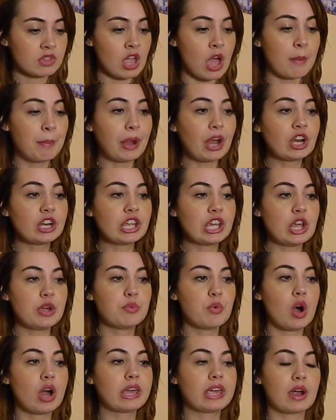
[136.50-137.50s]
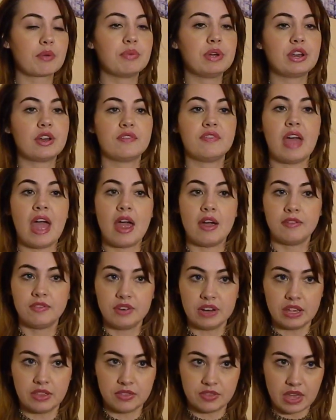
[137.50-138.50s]
Apparently he won't get rid of
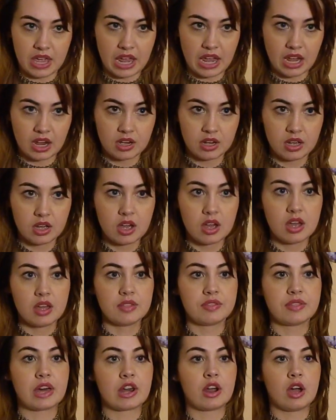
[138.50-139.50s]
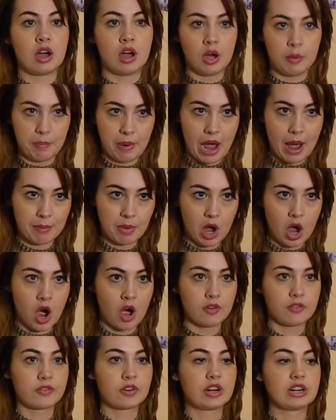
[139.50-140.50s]
everything that Obama
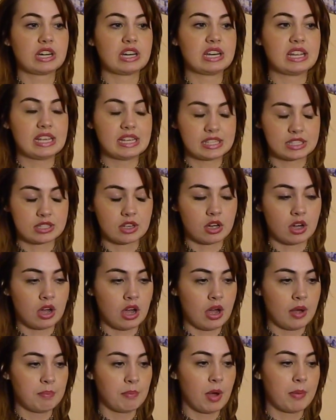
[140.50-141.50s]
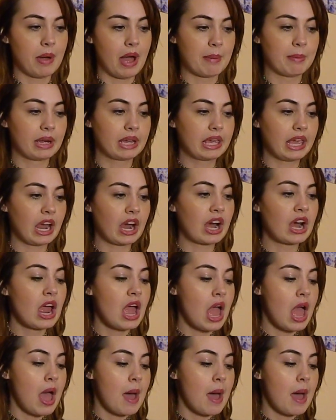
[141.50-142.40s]
offered in his Obamacare,